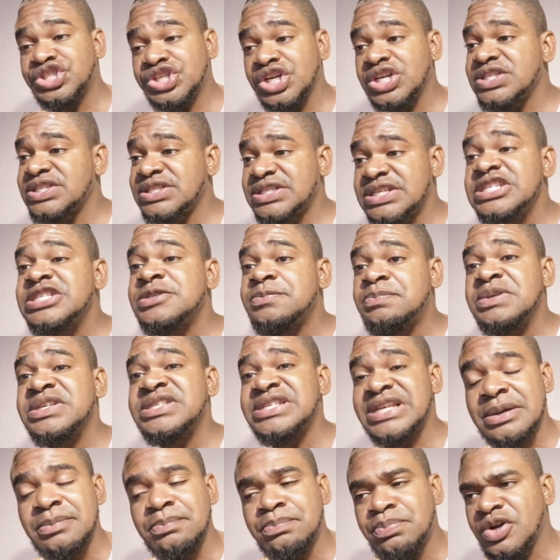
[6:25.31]
justice,
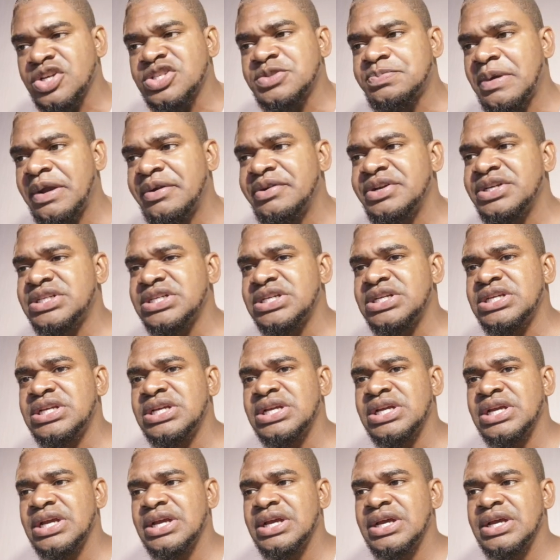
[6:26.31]
peace, and prosperity.